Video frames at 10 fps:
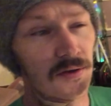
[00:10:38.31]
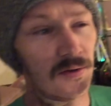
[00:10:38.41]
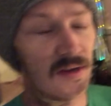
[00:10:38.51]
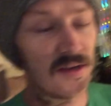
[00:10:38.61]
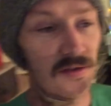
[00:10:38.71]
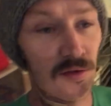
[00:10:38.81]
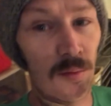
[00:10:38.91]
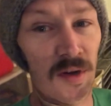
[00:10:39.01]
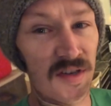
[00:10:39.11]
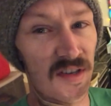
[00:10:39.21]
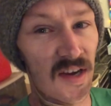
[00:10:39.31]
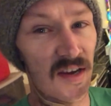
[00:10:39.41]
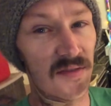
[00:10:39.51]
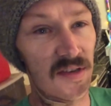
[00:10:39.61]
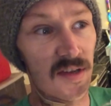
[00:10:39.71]
like so much that I have
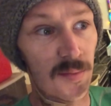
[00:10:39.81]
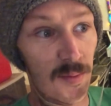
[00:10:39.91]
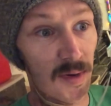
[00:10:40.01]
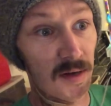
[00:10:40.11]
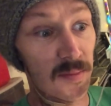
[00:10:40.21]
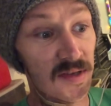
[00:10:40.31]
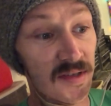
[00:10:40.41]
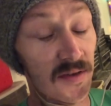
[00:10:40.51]
to keep reminding myself,